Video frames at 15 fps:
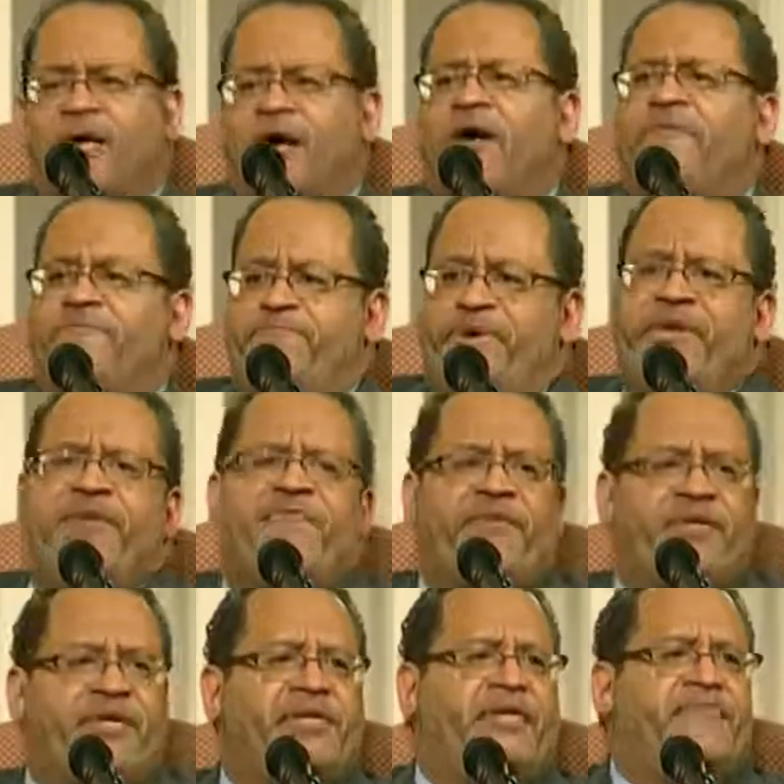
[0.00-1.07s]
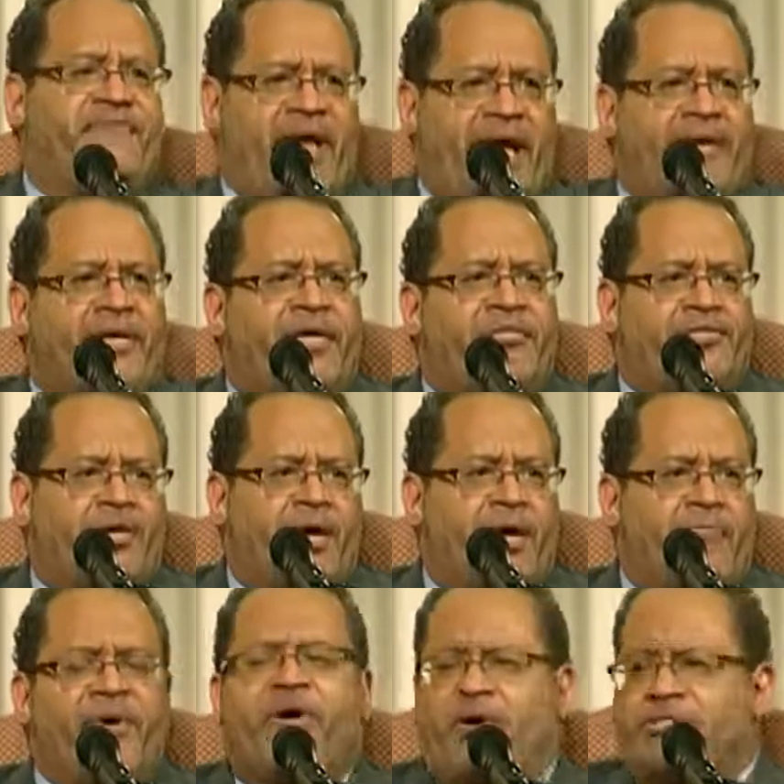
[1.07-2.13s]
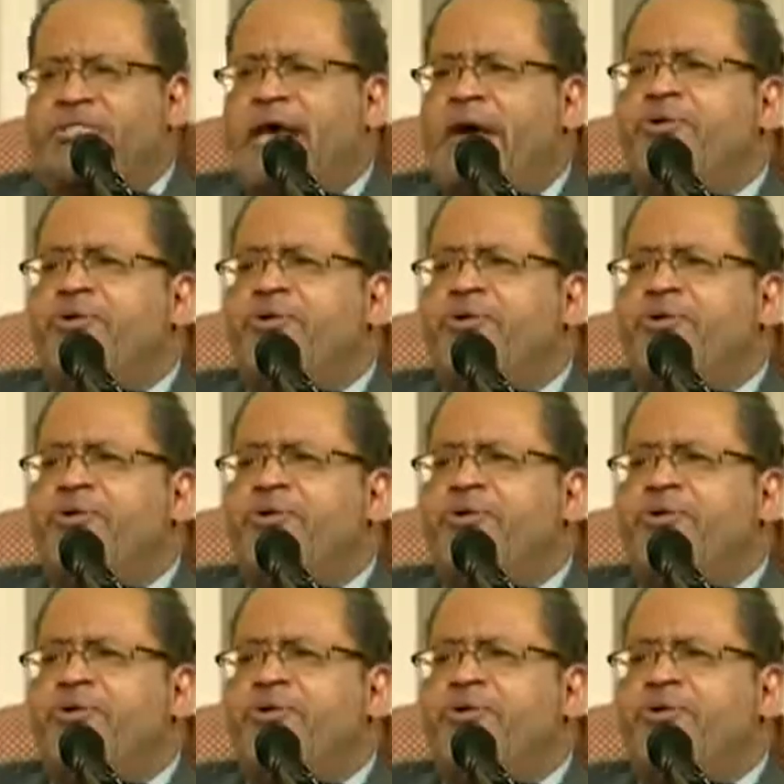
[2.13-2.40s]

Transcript: of benefit and advantage because now